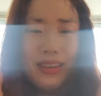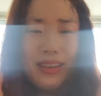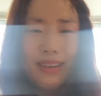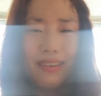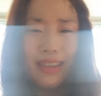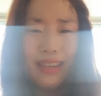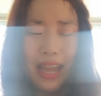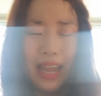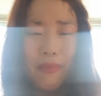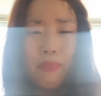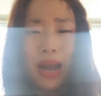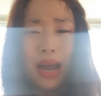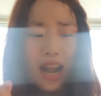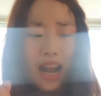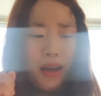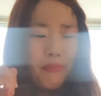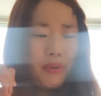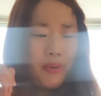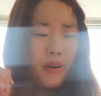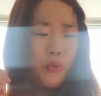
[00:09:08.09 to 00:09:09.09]
Okay, pile
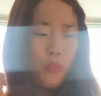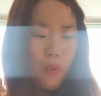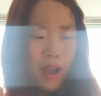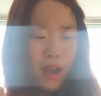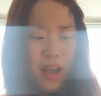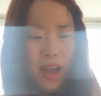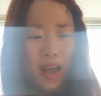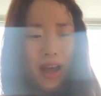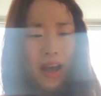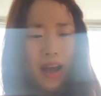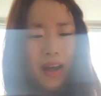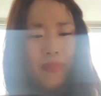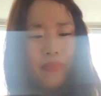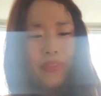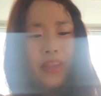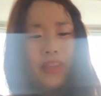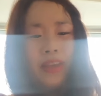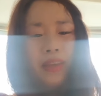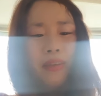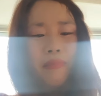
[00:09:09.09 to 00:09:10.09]
number
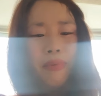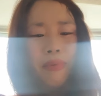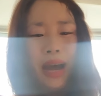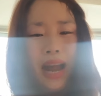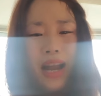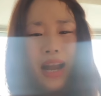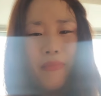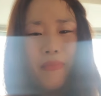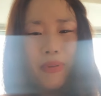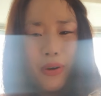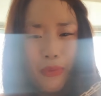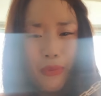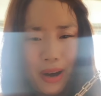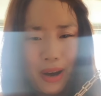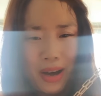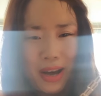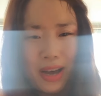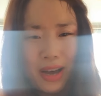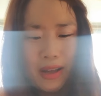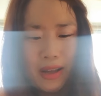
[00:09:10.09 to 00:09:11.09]
one, pile number
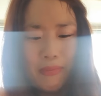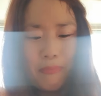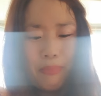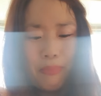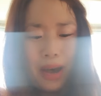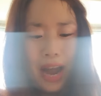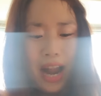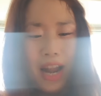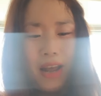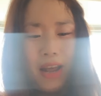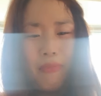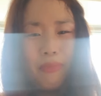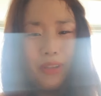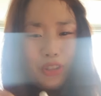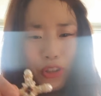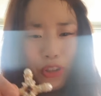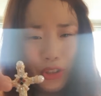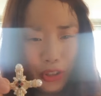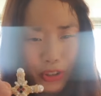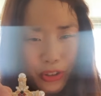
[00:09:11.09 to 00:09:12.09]
one, pile number
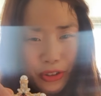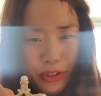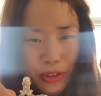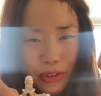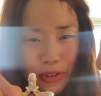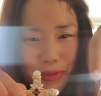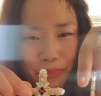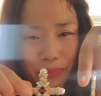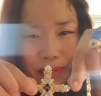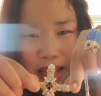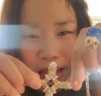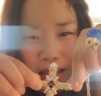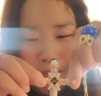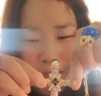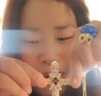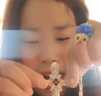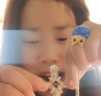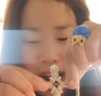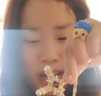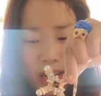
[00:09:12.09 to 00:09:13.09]
two
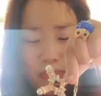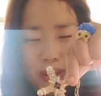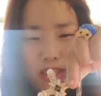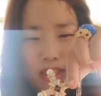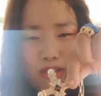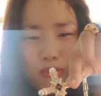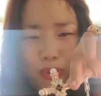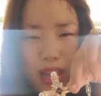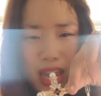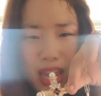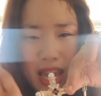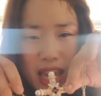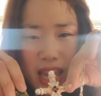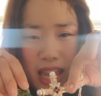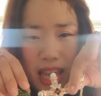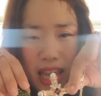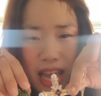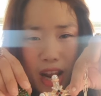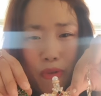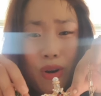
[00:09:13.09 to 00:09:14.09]
part number
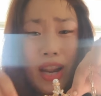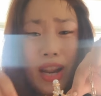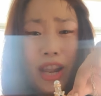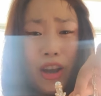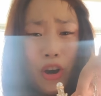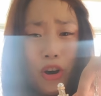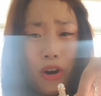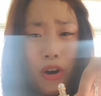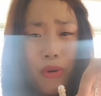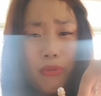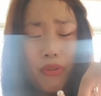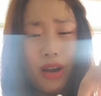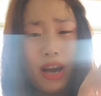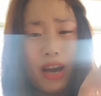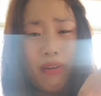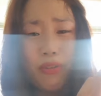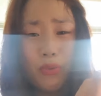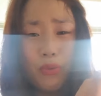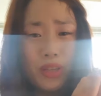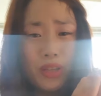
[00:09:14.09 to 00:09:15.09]
three. I really hope you
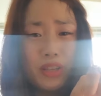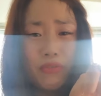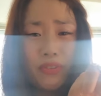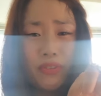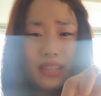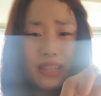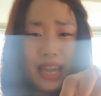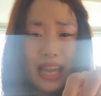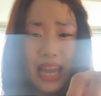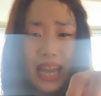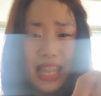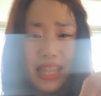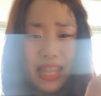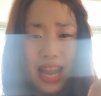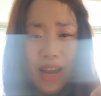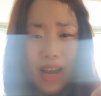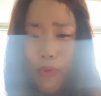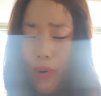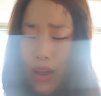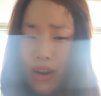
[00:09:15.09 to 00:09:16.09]
have a wonderful day and
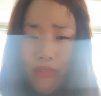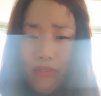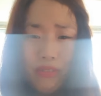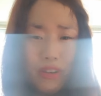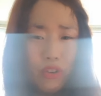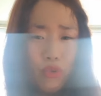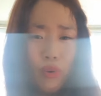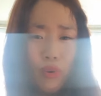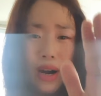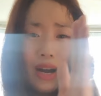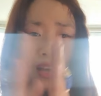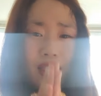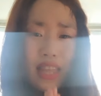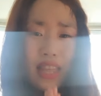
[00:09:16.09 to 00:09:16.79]
night wherever you are.